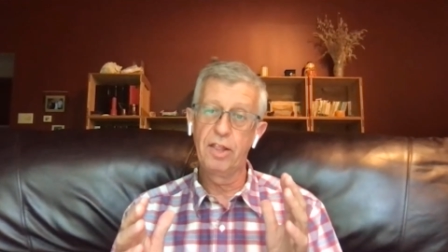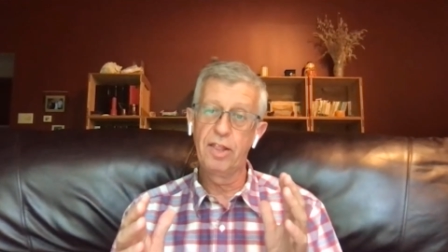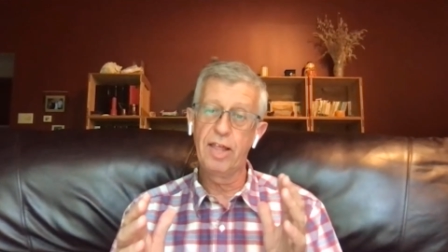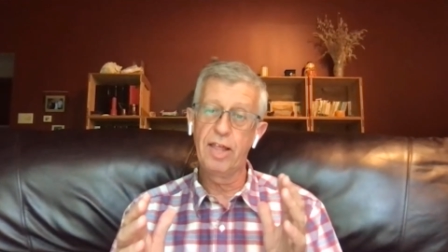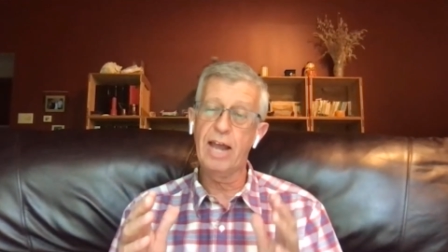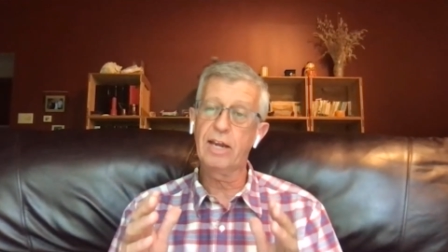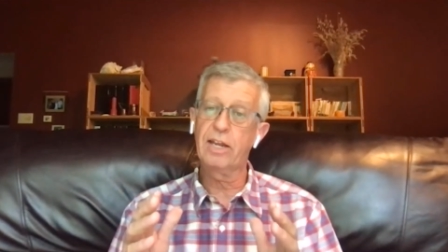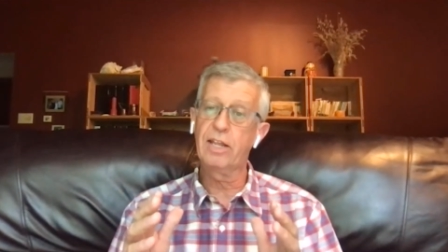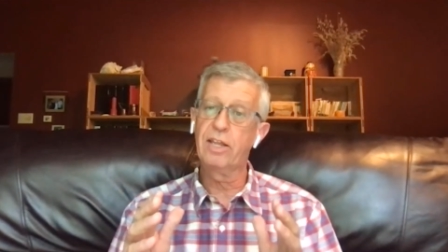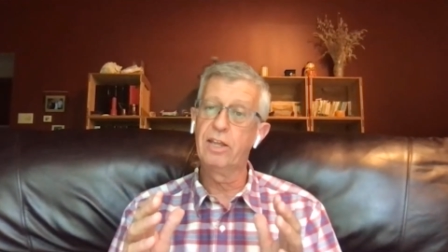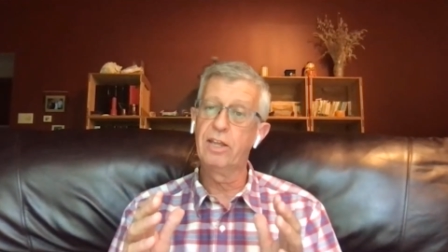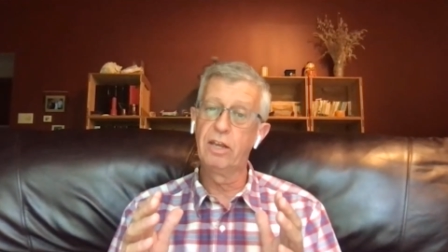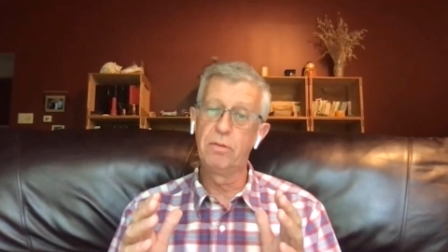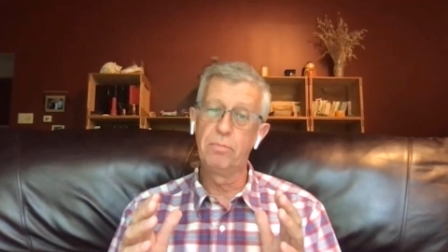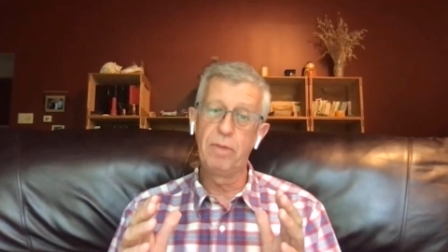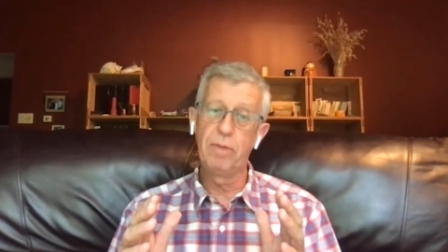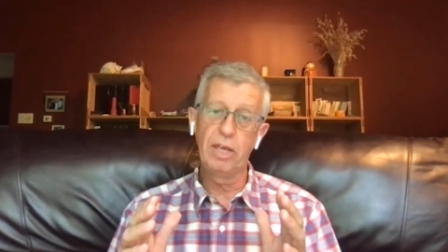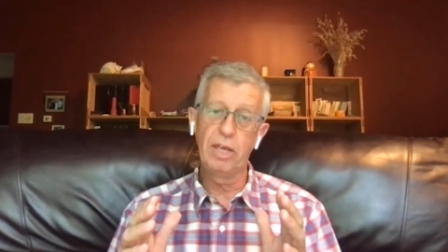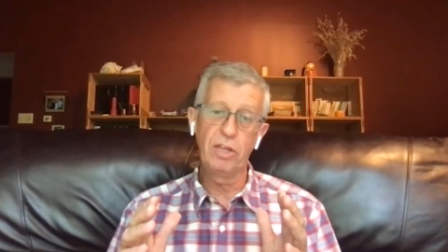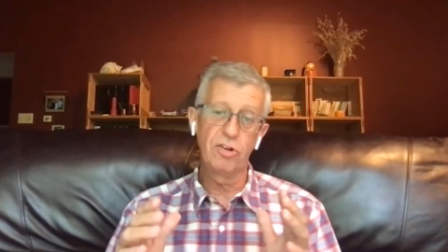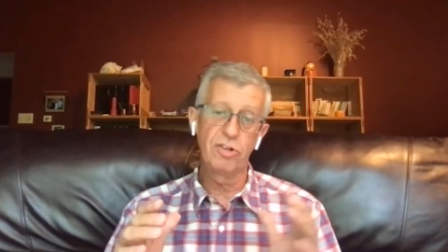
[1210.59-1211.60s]
that
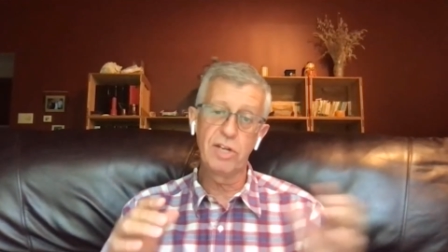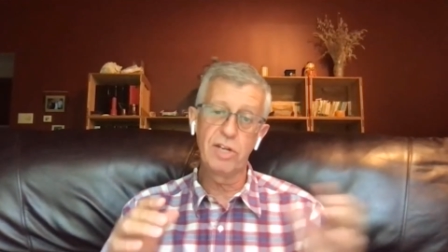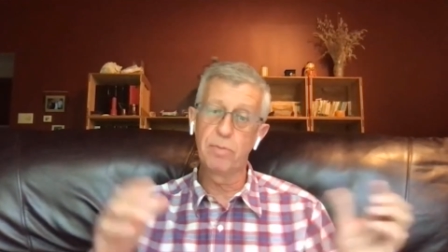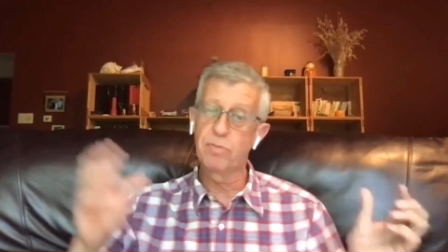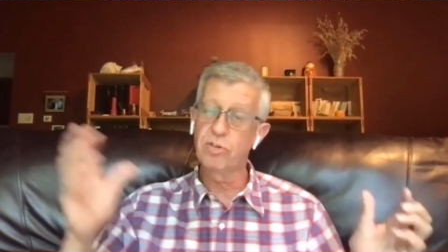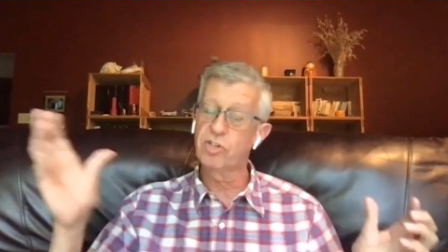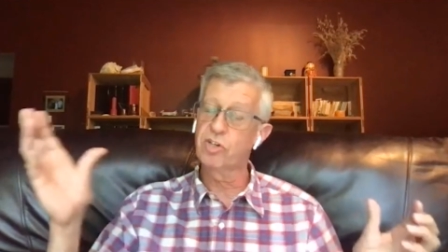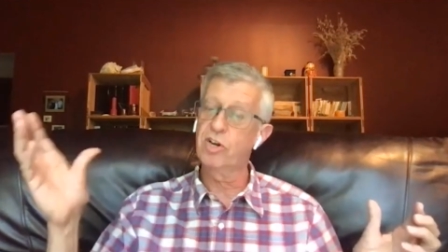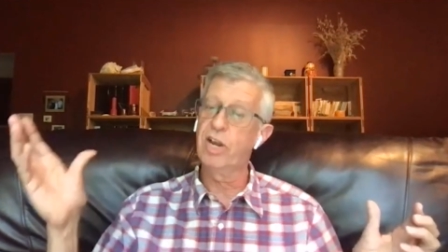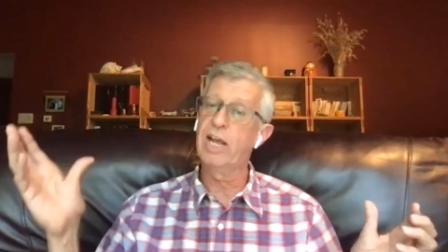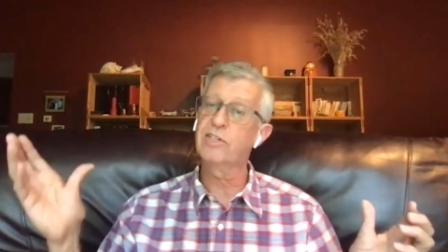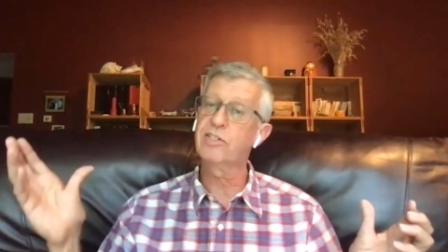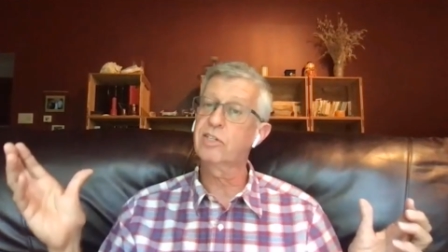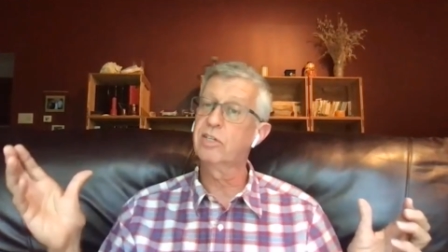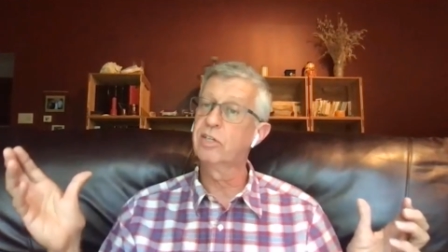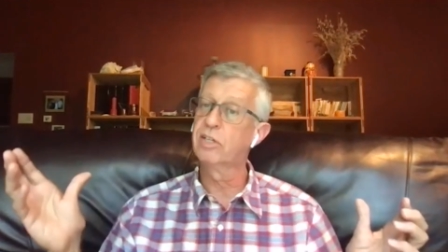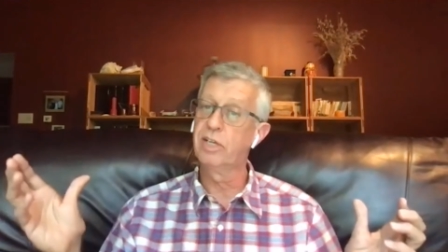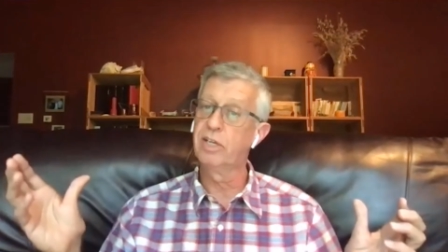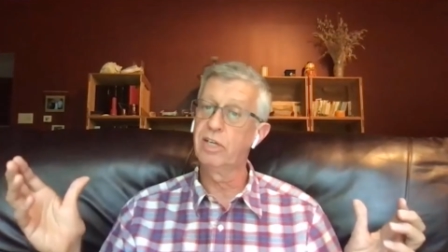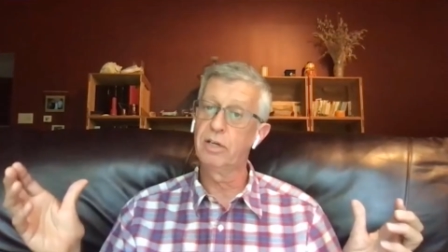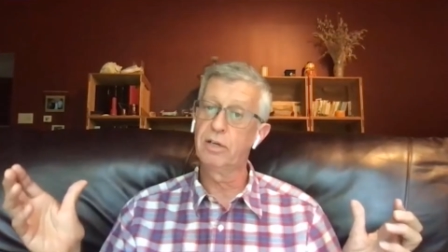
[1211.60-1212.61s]
can make your temperature
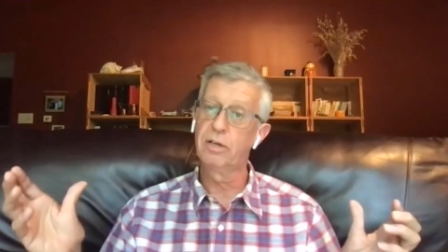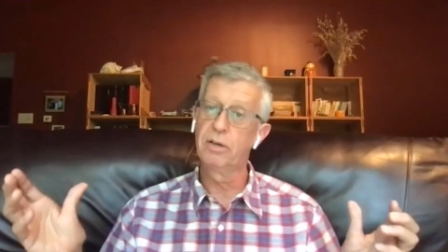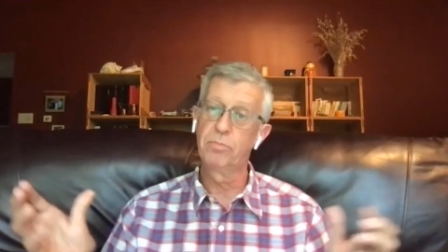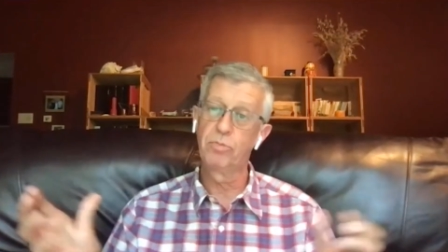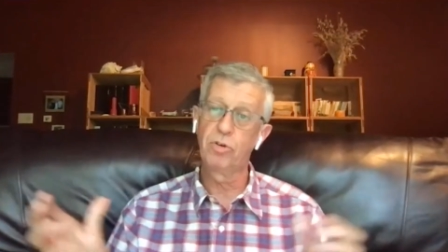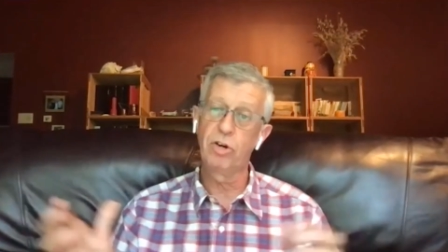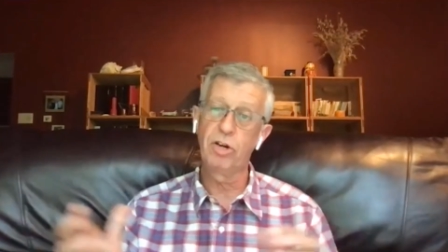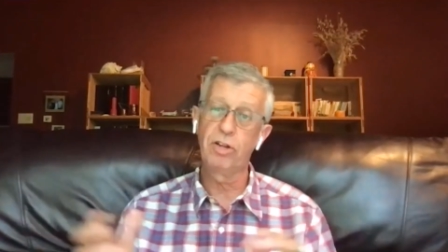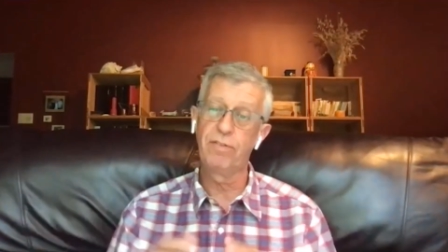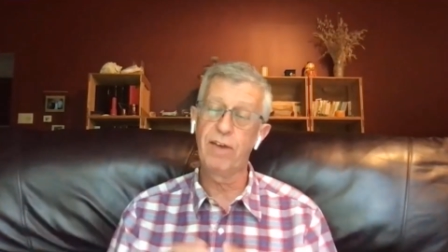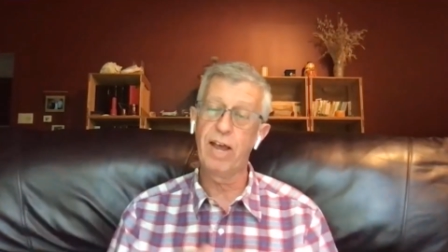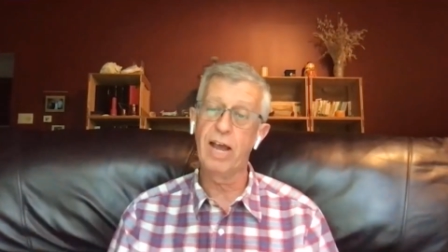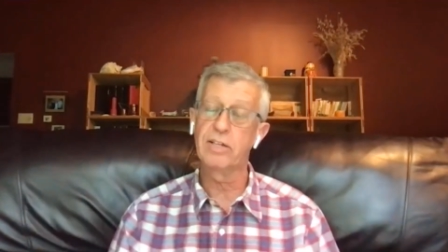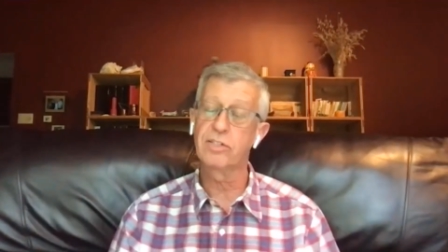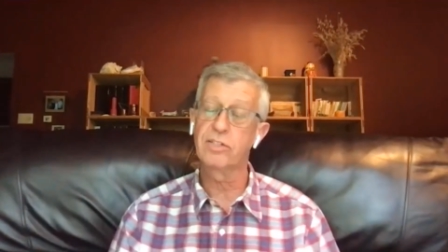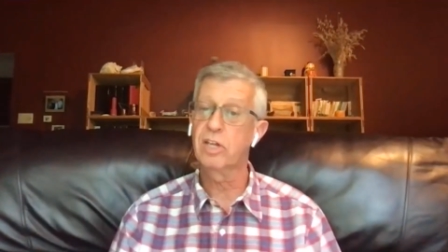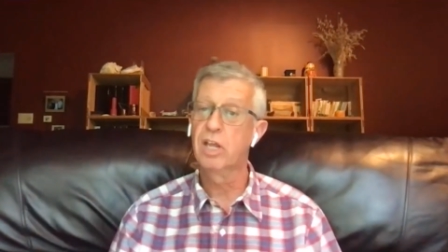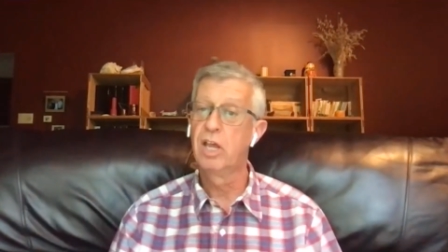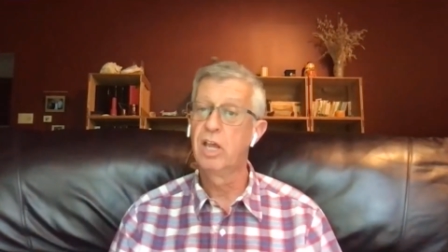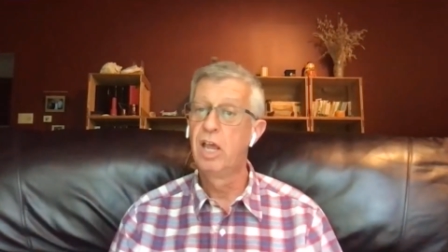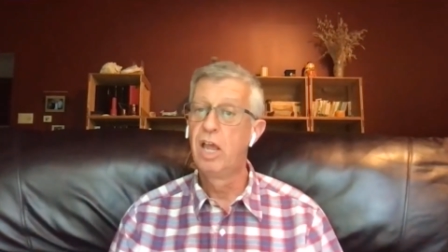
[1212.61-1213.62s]
escalate mm. pretty
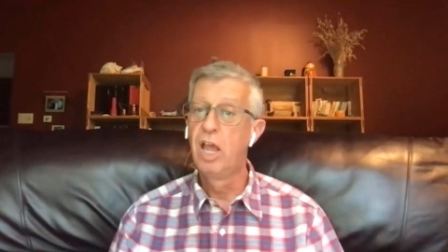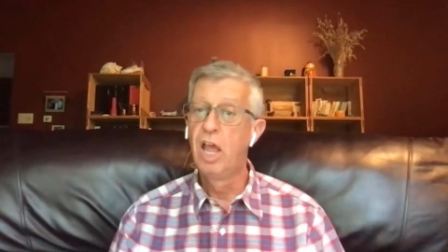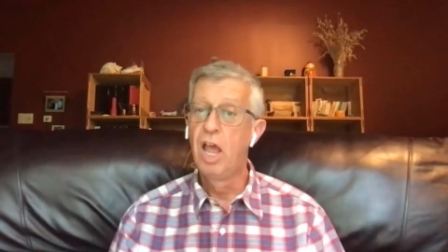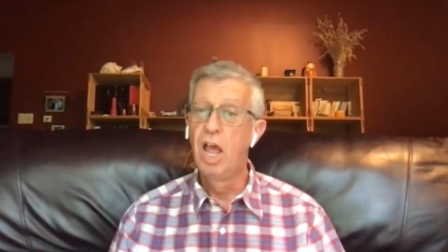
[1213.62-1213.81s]
fast.